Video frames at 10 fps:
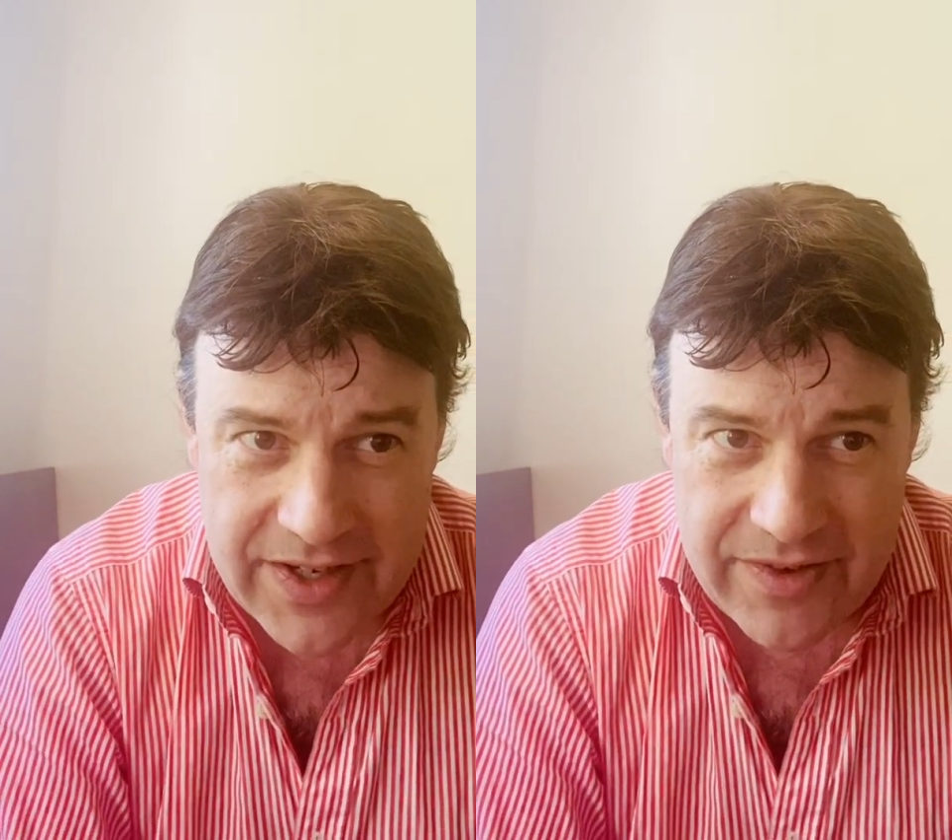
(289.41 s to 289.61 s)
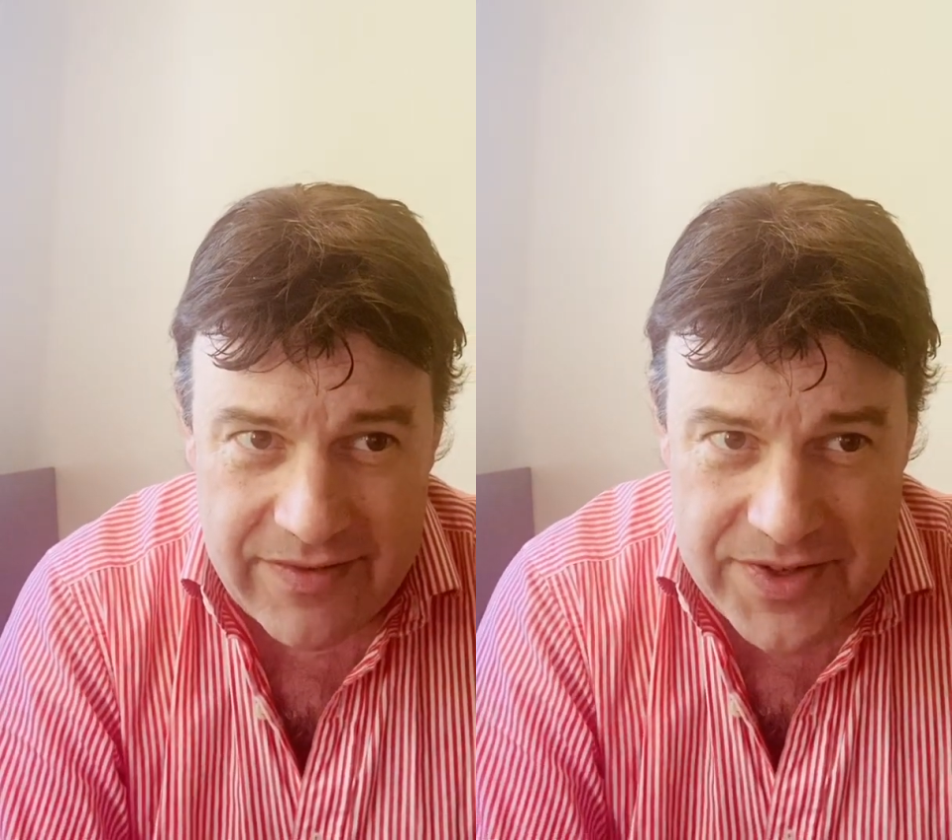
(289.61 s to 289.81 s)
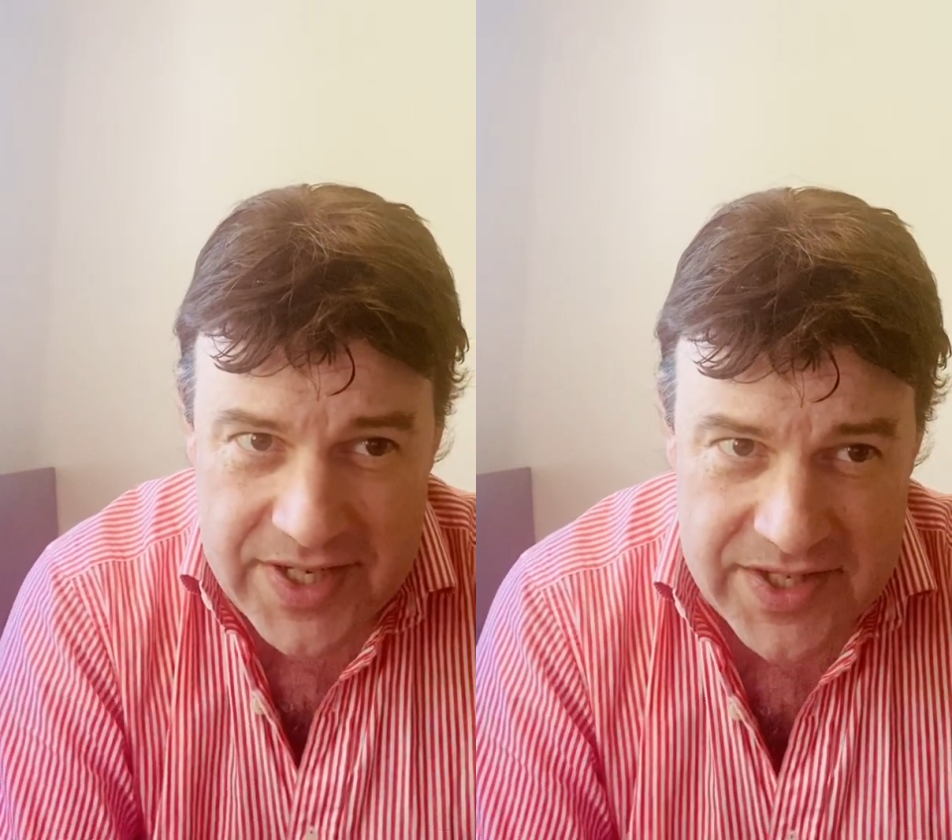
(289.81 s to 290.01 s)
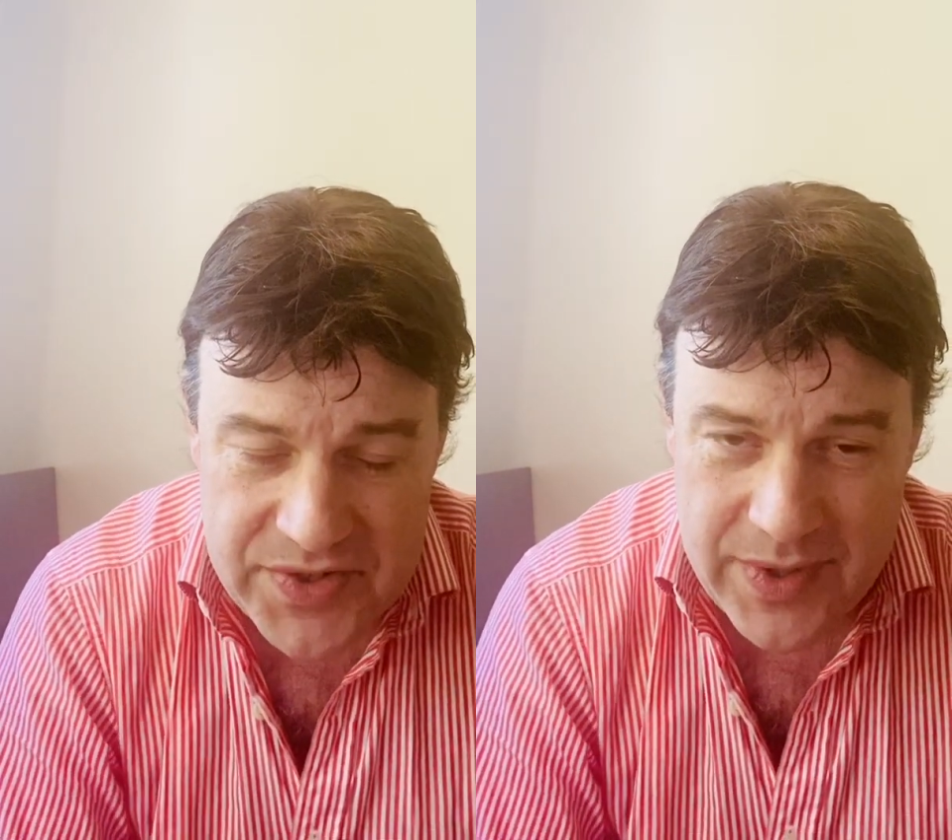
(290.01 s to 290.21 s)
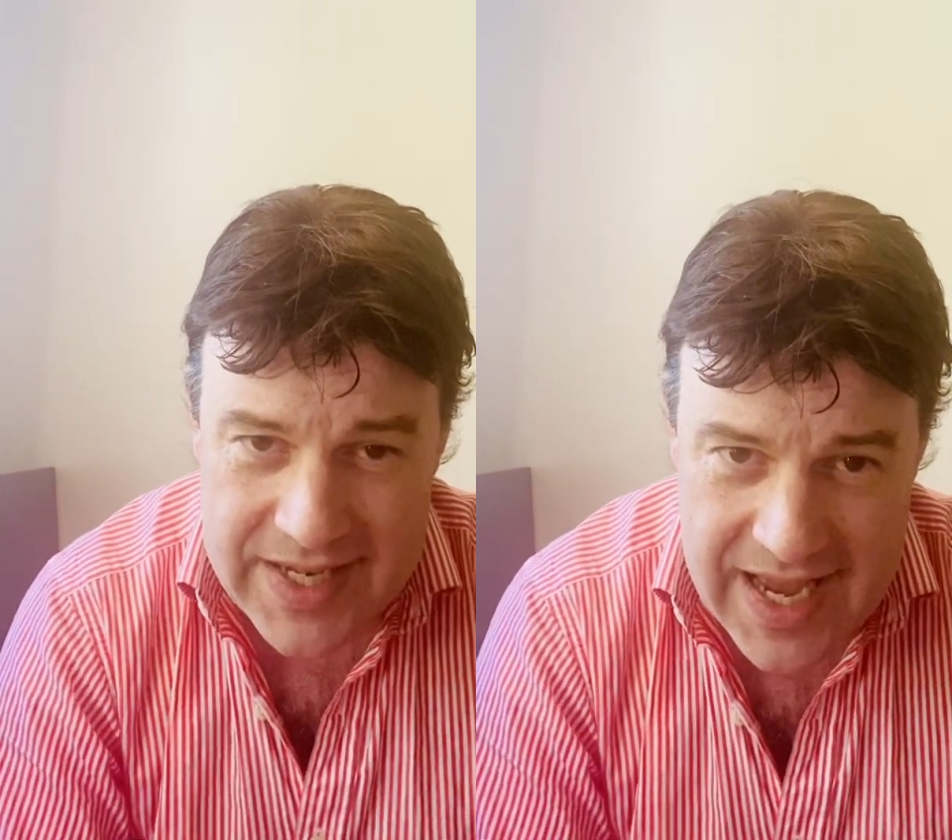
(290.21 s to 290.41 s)

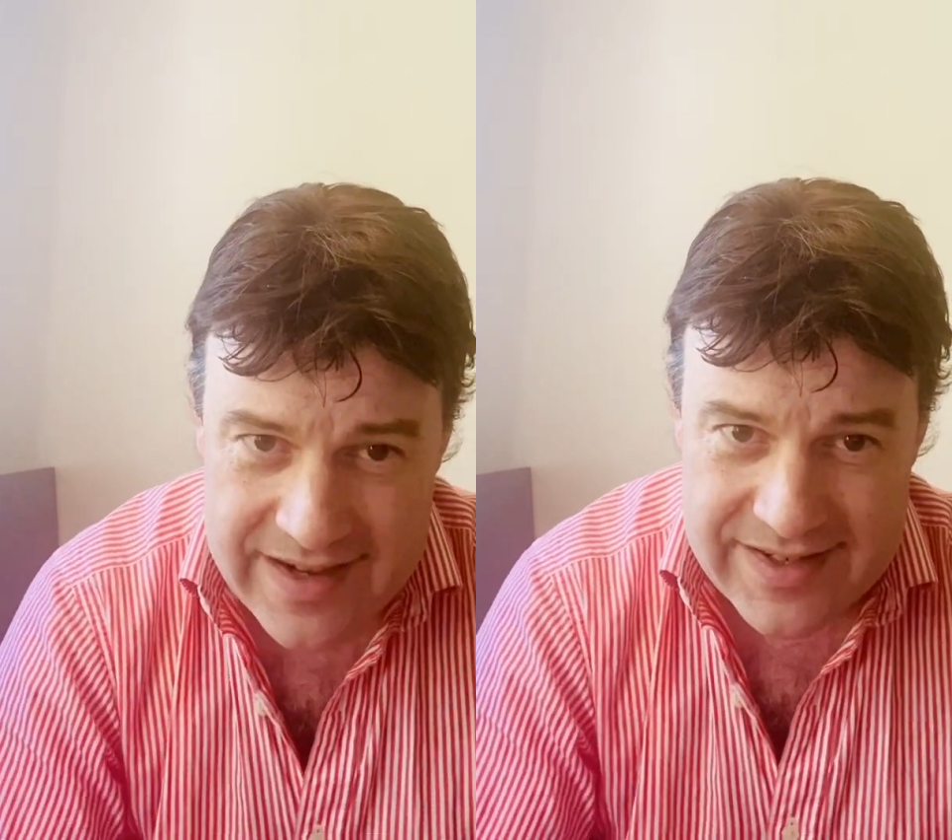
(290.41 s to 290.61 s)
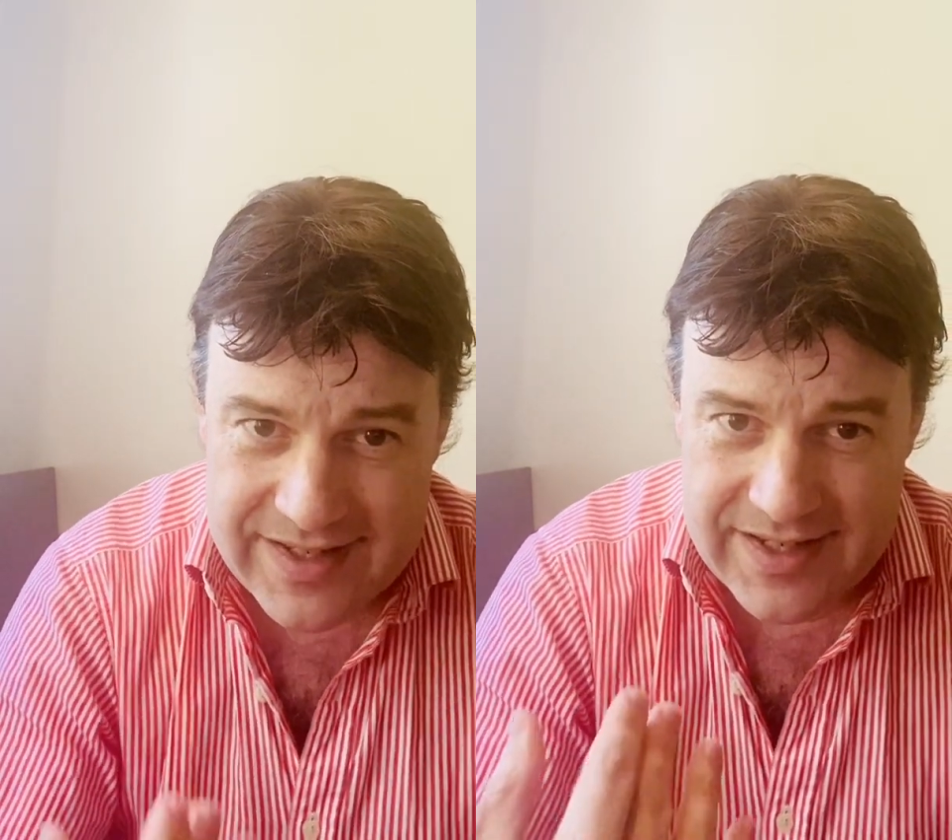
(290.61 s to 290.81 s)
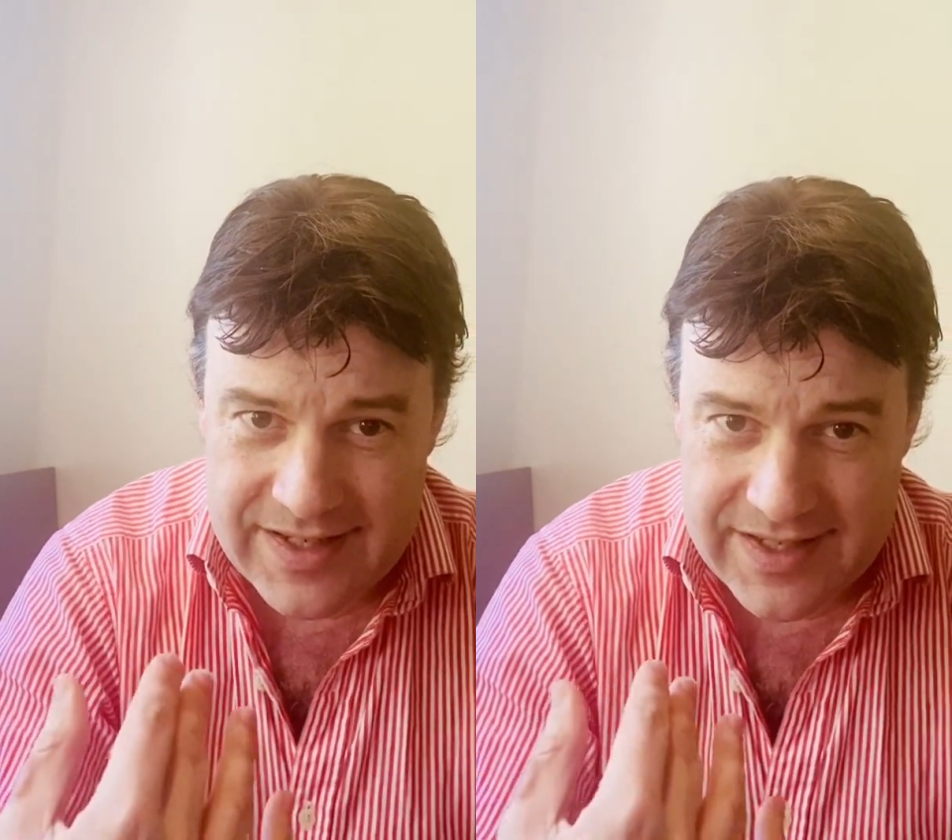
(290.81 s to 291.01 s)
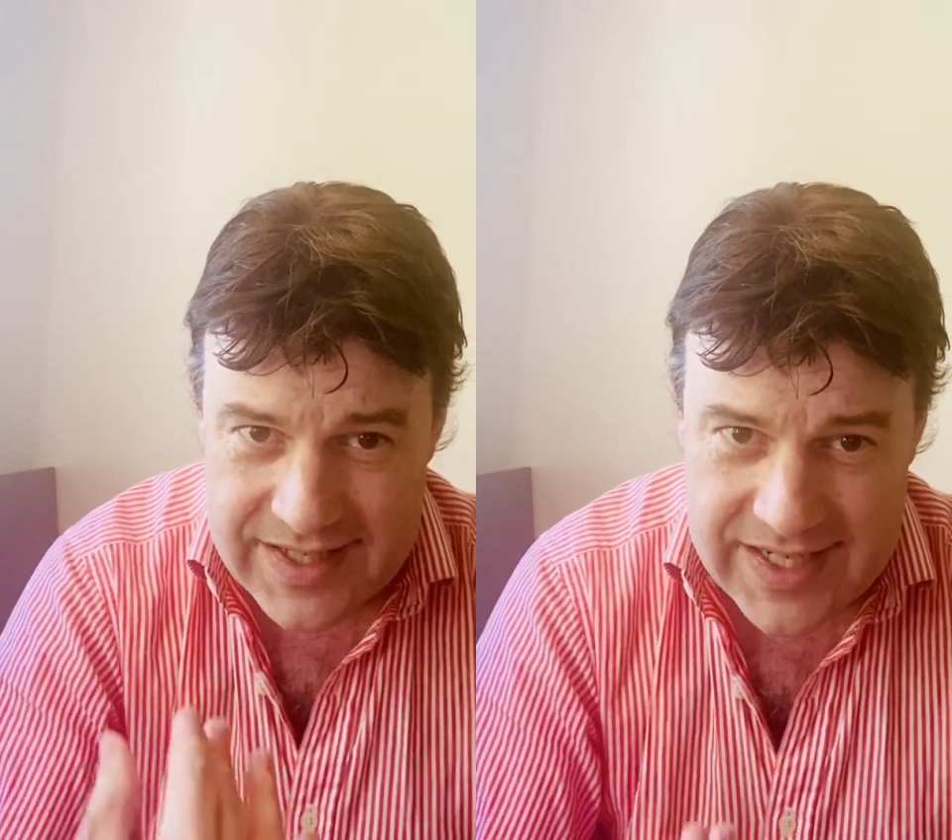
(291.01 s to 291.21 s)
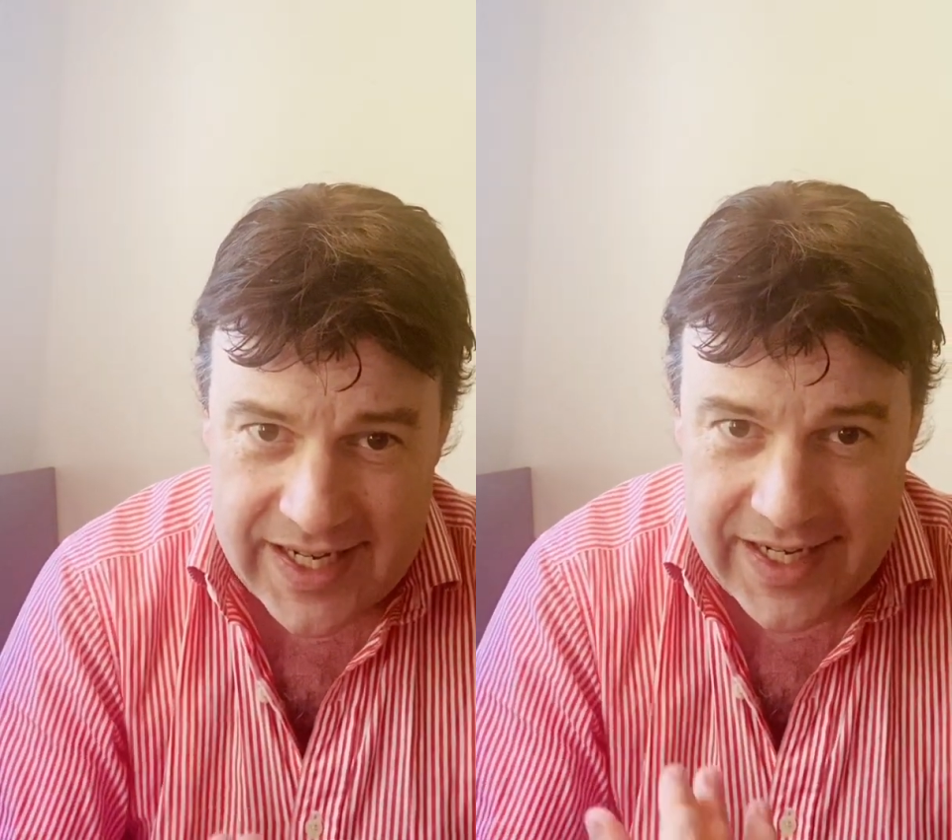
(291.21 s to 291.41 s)
routines we can't
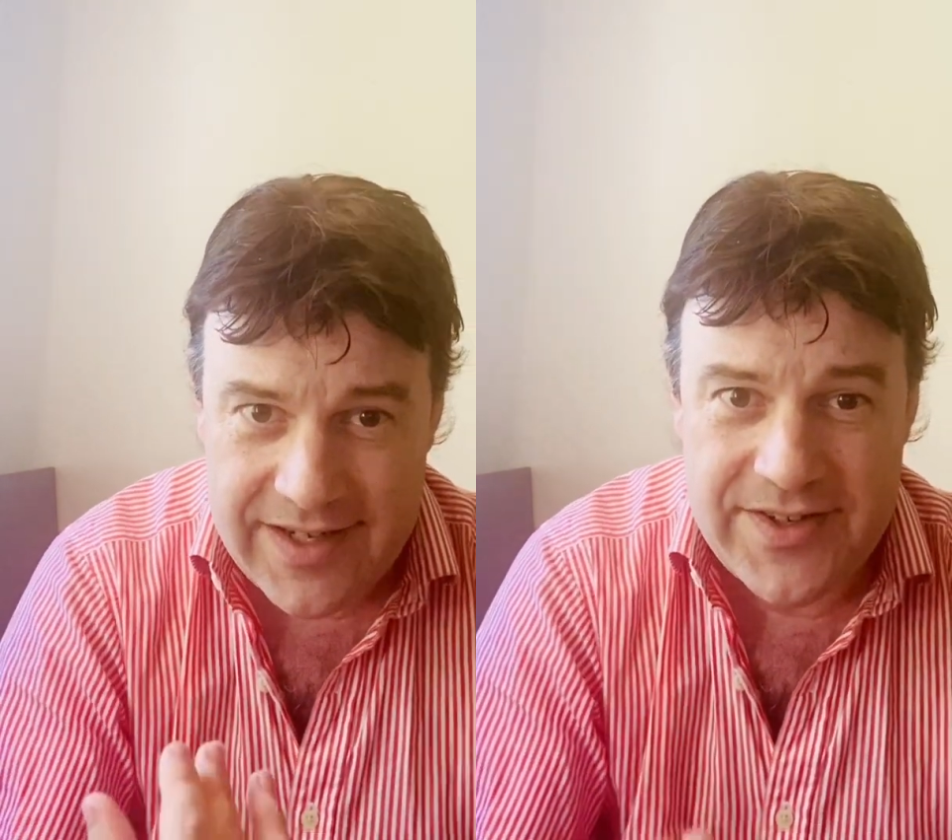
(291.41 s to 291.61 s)
today